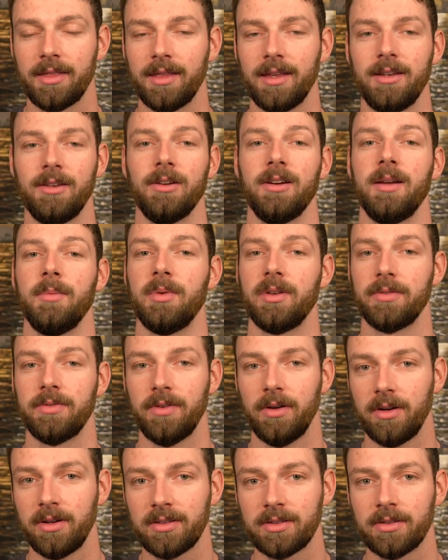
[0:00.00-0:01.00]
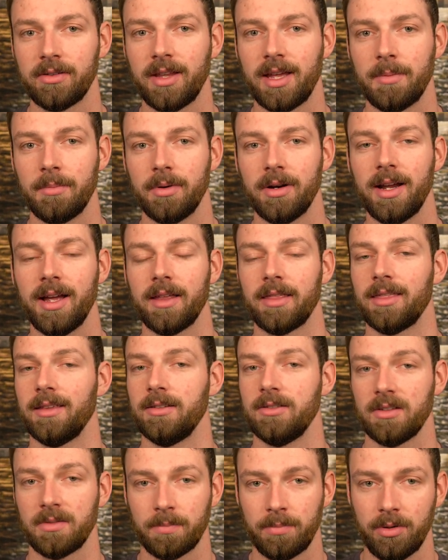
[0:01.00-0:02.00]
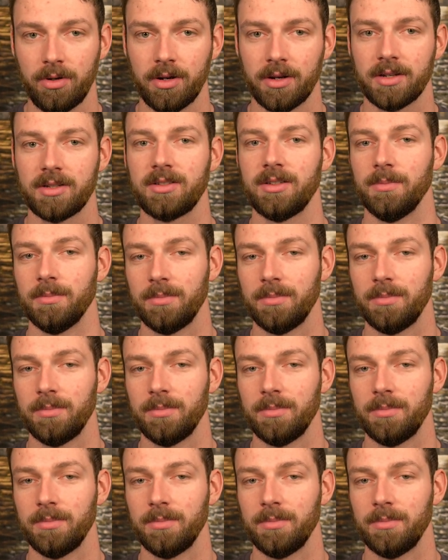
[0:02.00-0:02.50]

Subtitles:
and you're able to focus on that breath and just push and